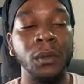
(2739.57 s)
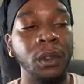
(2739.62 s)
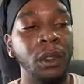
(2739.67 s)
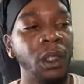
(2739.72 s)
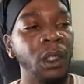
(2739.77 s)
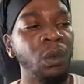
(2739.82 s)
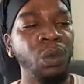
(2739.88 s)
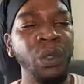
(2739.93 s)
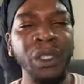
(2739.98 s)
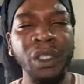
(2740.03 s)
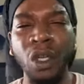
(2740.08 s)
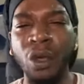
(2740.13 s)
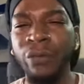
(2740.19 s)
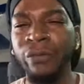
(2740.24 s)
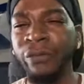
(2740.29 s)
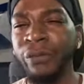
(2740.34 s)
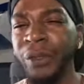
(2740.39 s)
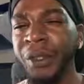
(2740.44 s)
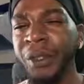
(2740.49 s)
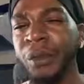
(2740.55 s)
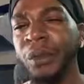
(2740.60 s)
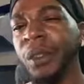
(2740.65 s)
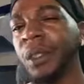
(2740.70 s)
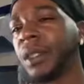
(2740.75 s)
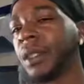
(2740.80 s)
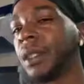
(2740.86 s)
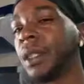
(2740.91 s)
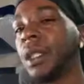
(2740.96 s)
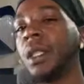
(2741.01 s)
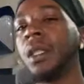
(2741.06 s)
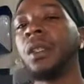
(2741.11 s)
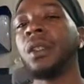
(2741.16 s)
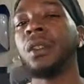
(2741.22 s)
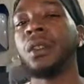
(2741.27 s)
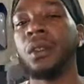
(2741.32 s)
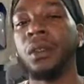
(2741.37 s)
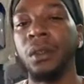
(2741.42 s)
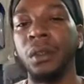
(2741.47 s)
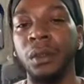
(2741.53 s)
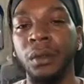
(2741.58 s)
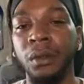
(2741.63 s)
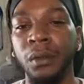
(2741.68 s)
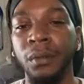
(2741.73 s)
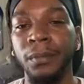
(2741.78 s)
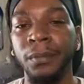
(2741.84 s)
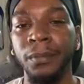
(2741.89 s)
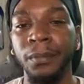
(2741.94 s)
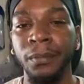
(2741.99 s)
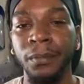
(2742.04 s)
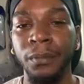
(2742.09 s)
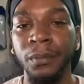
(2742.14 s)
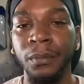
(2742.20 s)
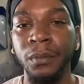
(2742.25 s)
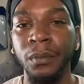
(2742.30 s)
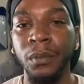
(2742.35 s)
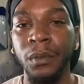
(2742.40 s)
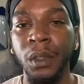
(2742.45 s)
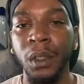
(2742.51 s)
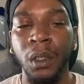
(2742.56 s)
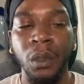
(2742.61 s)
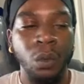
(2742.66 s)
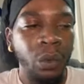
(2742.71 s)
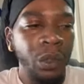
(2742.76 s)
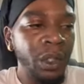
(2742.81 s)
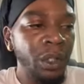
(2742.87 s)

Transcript: And we know frequency heals. We